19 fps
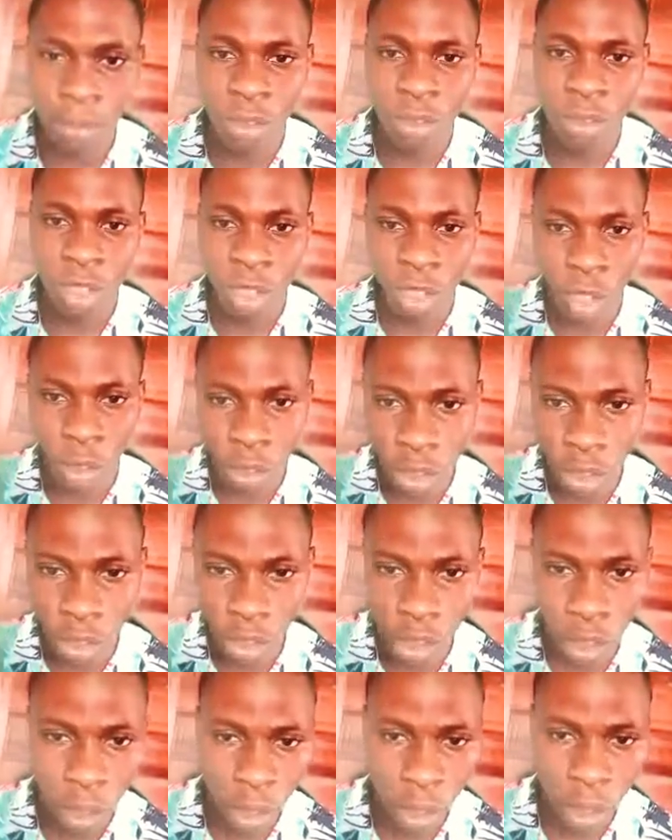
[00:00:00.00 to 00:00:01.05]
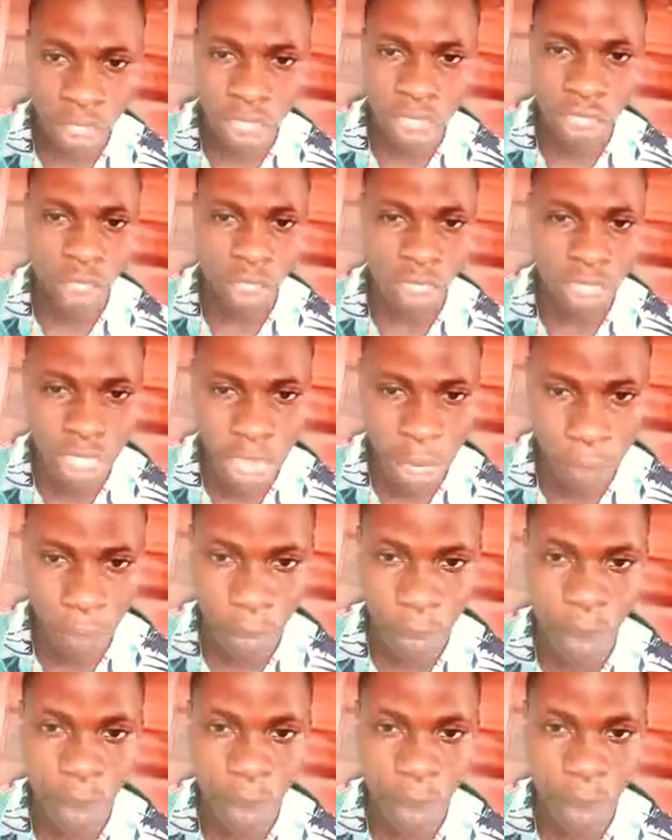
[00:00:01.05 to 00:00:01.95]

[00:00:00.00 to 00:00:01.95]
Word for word: to your your what your step